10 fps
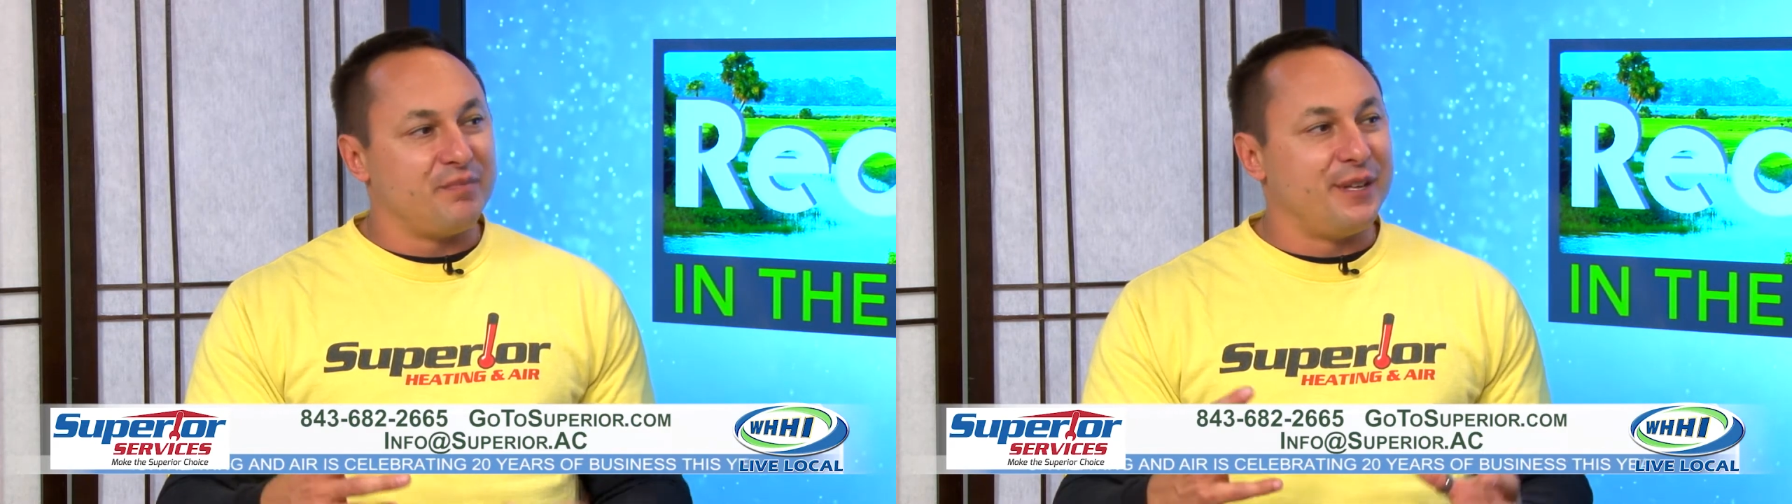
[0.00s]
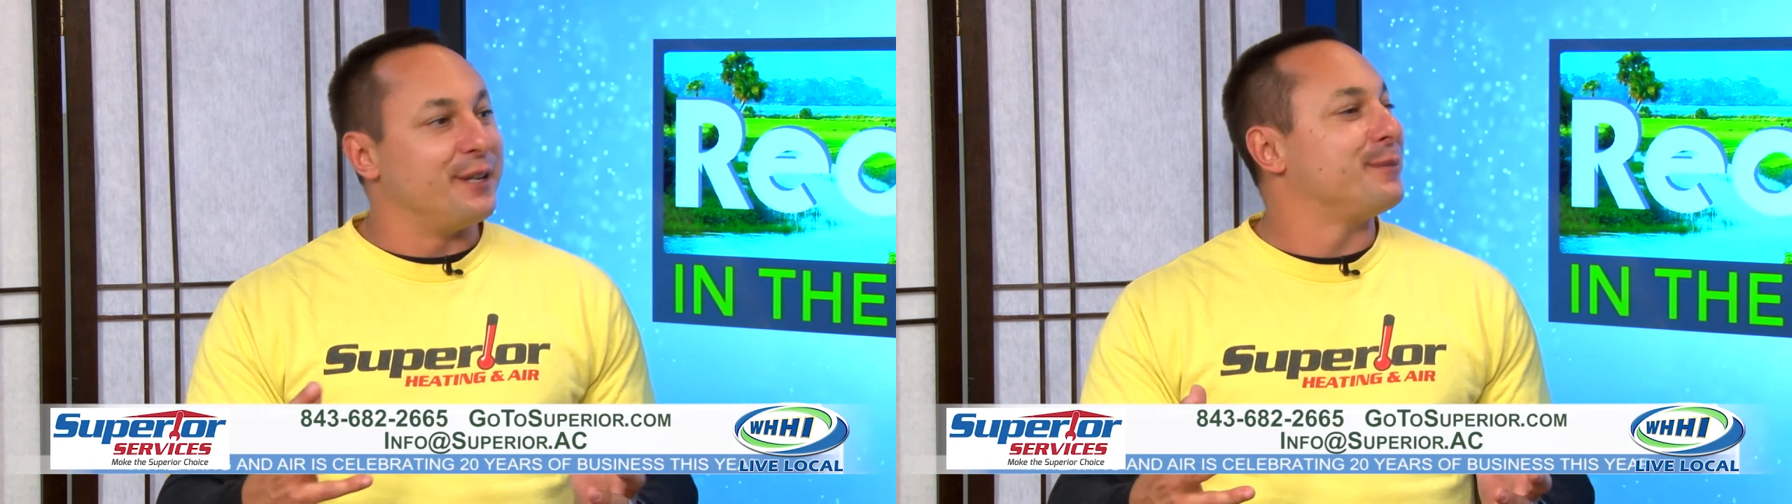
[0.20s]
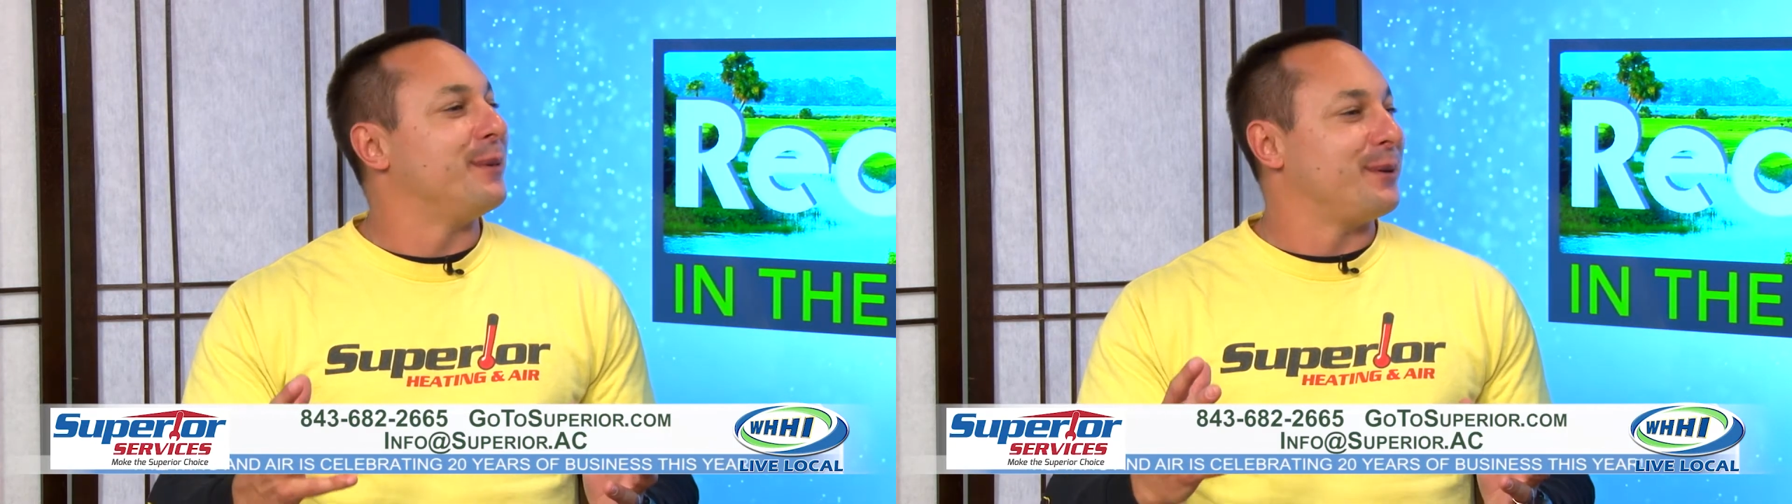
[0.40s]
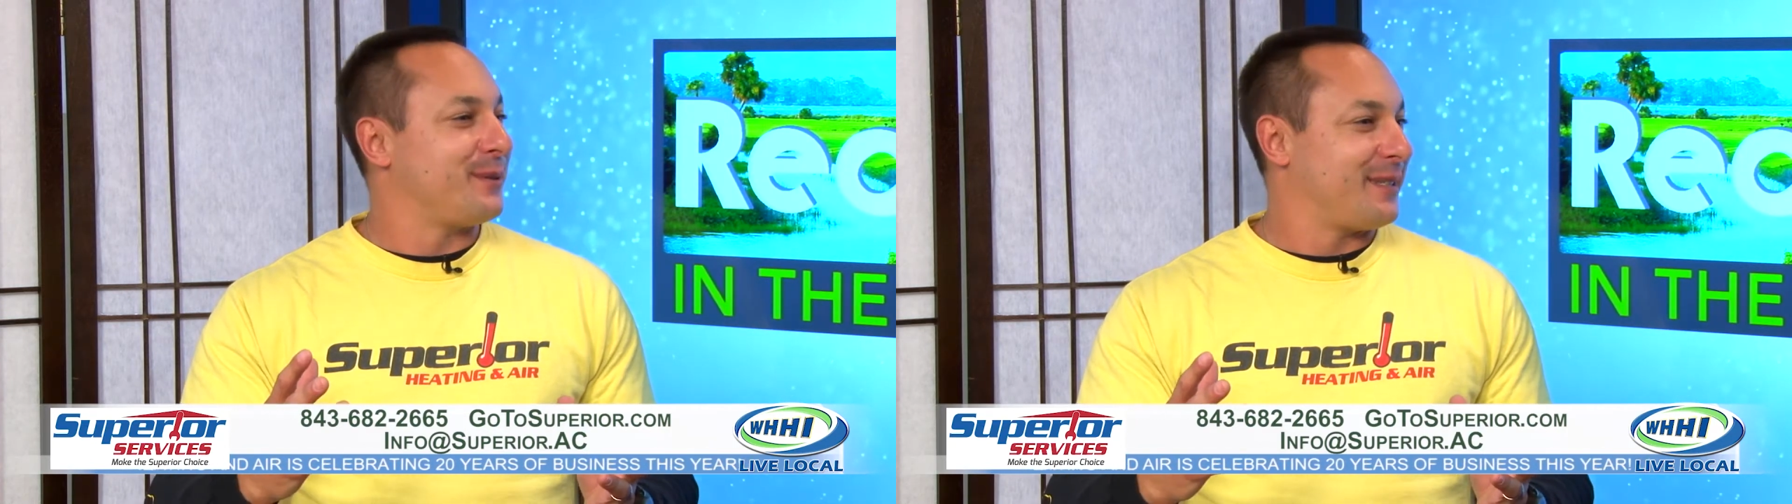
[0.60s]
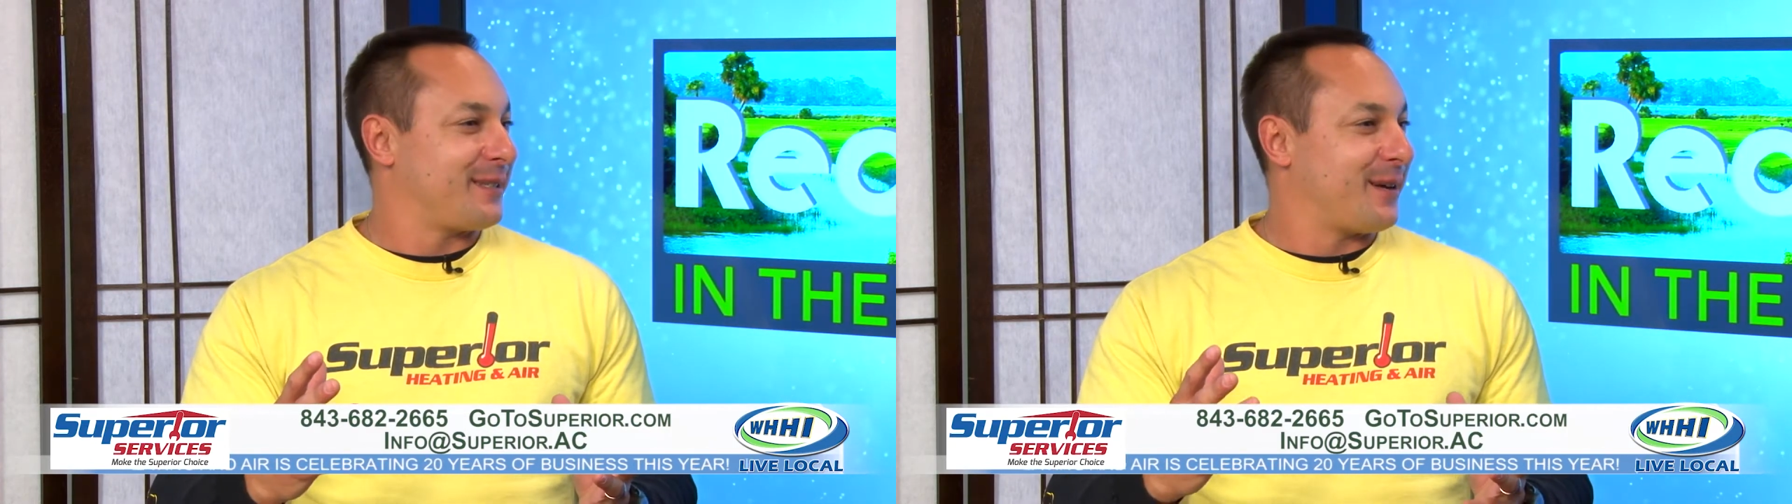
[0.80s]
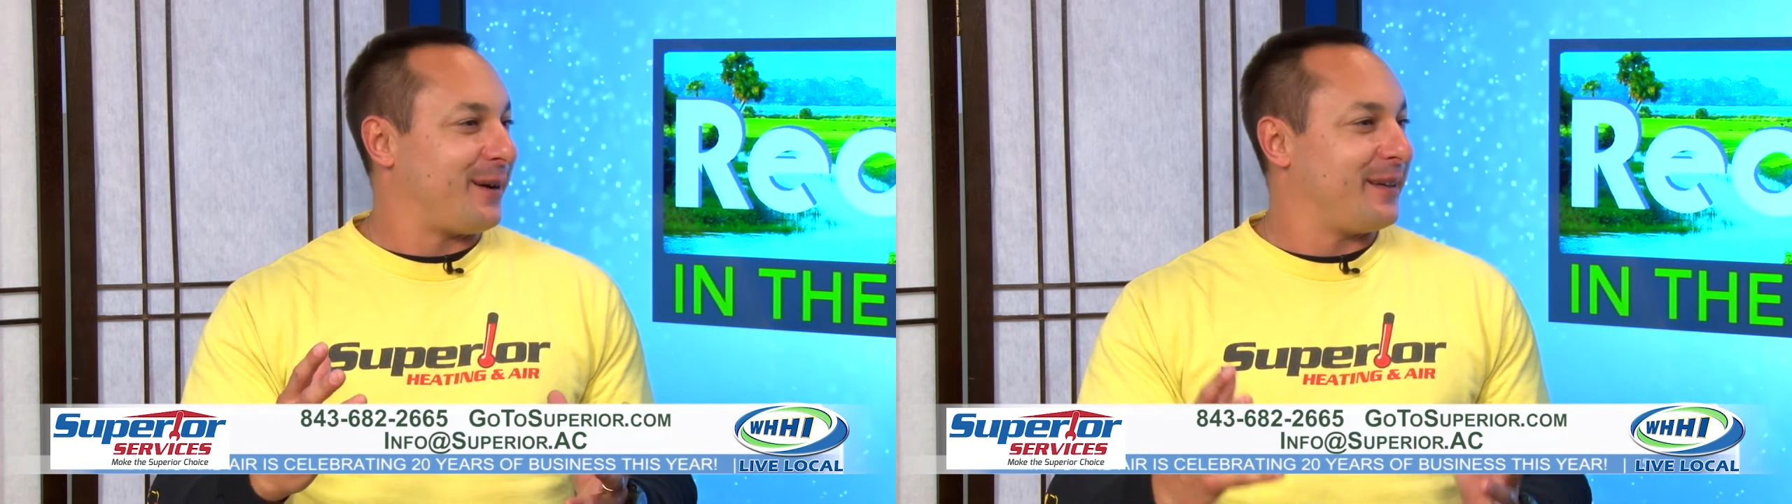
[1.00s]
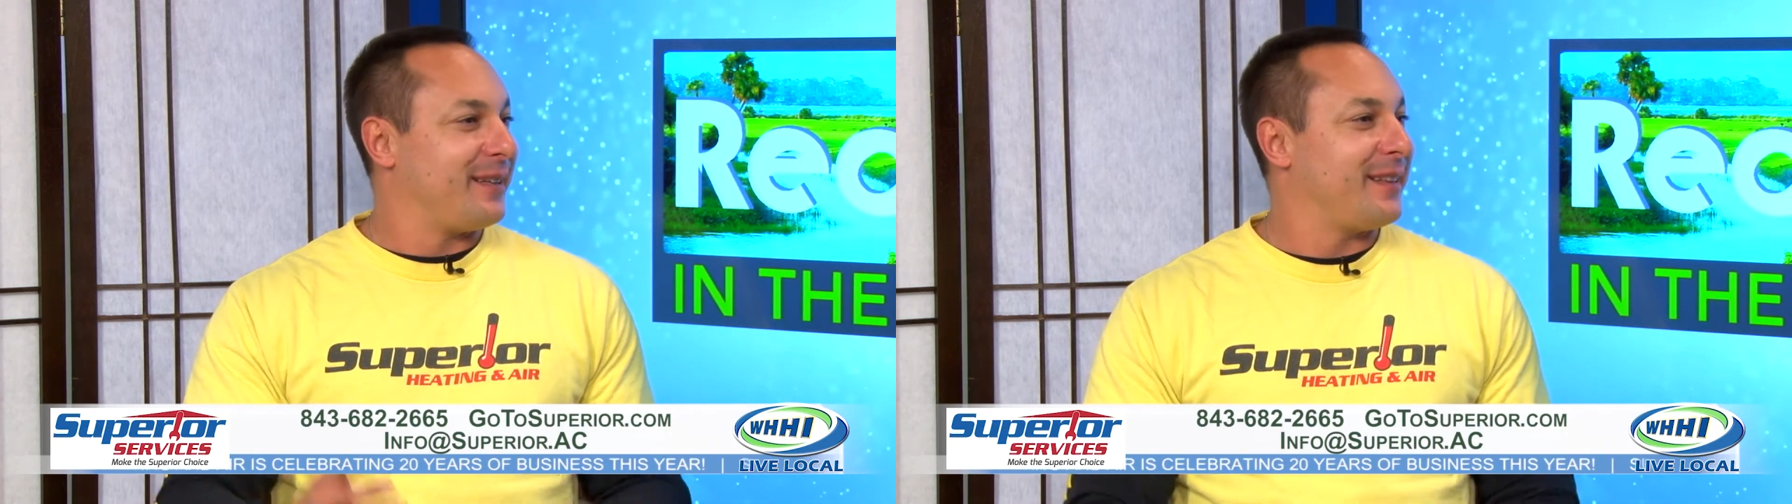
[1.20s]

gizmos, let's call it,